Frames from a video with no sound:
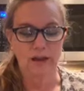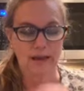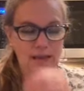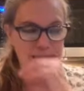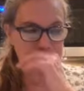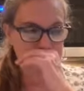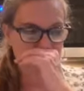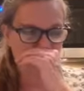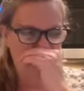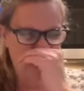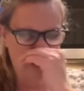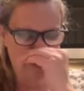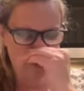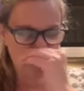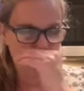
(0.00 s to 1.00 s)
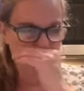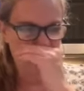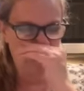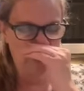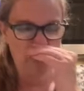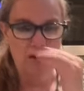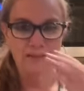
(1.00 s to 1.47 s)
and tell us
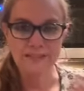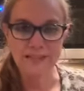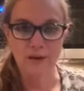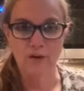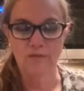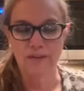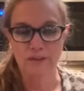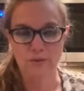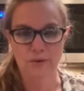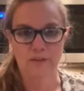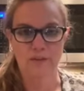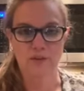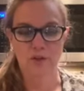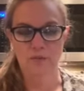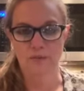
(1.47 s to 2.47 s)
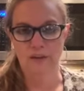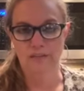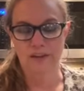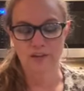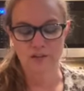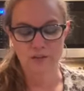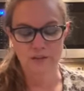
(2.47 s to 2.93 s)
one non-scale victory that you think they
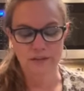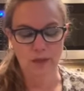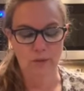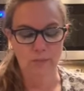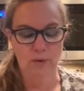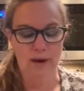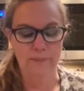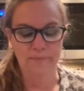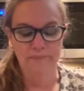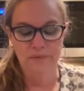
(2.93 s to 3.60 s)
should celebrate.